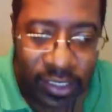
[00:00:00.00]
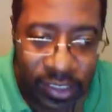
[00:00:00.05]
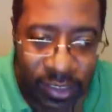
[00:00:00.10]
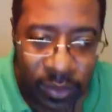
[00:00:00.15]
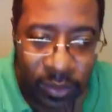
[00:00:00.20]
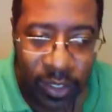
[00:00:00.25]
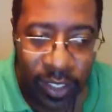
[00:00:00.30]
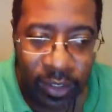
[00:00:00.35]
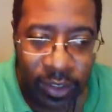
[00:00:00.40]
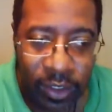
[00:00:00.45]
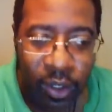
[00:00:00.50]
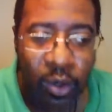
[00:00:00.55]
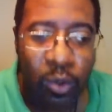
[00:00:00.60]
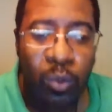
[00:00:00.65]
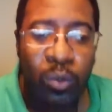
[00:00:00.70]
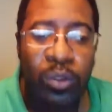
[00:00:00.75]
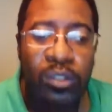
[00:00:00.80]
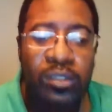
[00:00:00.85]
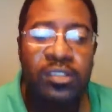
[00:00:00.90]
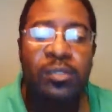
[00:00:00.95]
So they know
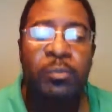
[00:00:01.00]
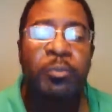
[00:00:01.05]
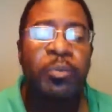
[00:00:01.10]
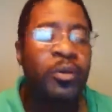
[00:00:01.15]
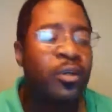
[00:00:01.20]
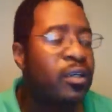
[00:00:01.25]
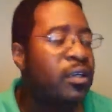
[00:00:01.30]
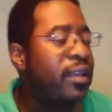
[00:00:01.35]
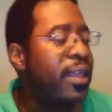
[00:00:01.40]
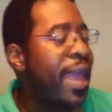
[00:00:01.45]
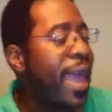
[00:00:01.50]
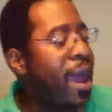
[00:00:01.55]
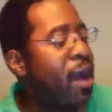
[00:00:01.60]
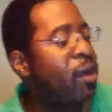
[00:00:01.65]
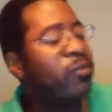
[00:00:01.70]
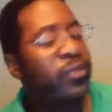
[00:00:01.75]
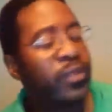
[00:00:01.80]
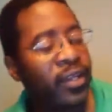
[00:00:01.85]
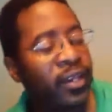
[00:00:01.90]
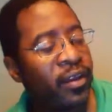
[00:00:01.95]
what to put
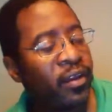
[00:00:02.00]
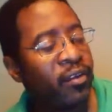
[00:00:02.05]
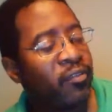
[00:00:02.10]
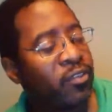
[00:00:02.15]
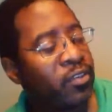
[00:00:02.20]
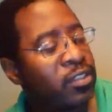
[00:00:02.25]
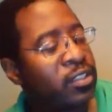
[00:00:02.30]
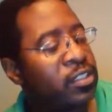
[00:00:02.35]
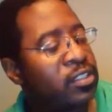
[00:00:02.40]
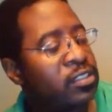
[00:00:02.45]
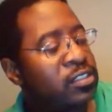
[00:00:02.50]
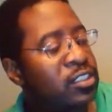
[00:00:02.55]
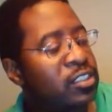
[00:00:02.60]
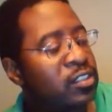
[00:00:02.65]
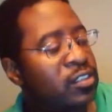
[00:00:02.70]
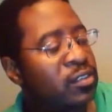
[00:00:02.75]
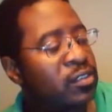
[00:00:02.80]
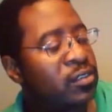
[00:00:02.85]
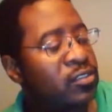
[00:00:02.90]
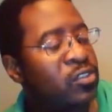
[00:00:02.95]
out there for us to
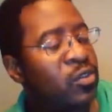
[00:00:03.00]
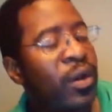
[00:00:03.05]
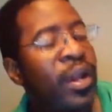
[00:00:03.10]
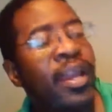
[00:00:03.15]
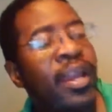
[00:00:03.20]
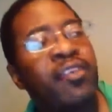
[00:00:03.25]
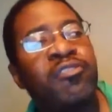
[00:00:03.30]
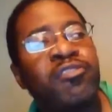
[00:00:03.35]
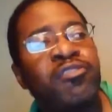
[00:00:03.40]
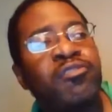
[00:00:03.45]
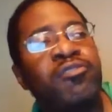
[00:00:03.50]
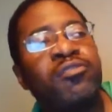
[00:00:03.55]
try and,